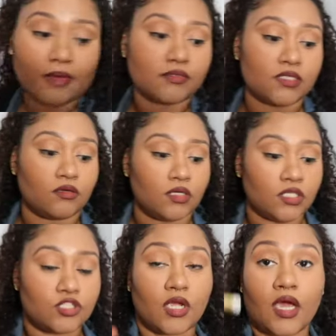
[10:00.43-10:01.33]
I'm still going
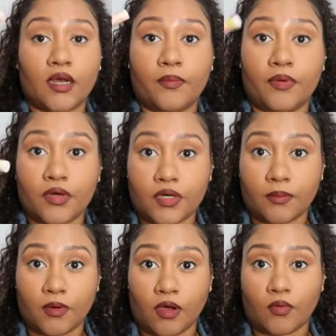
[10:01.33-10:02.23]
to try to put
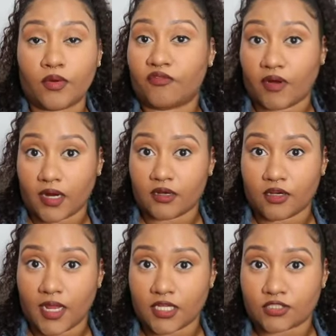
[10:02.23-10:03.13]
them on with regular
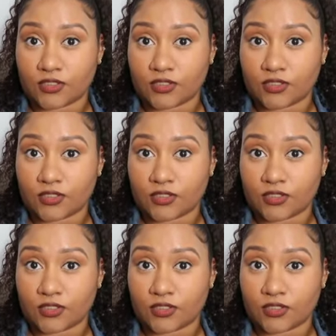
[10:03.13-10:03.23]
lash